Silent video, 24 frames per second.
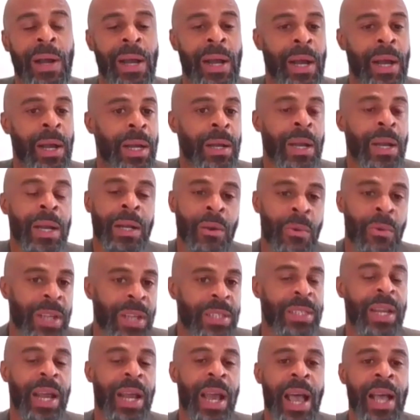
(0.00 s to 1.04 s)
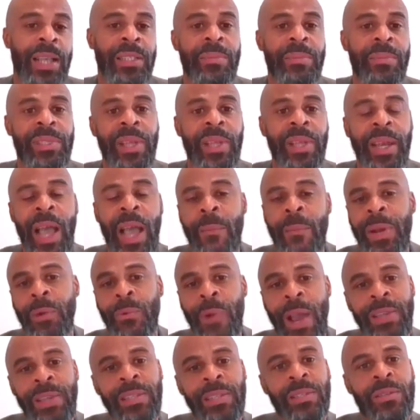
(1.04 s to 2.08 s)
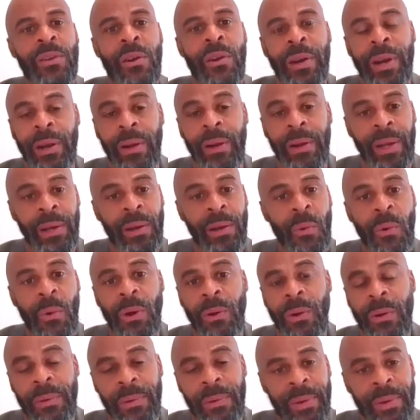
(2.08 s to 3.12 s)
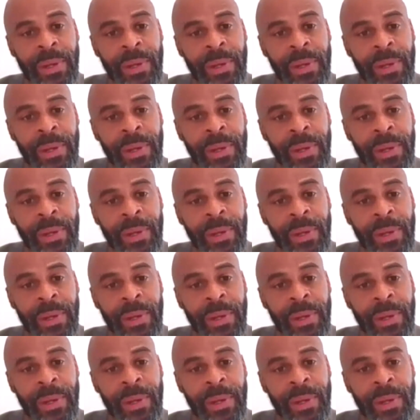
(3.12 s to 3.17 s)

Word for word: a good question I asked him is like, how many races are there in the world?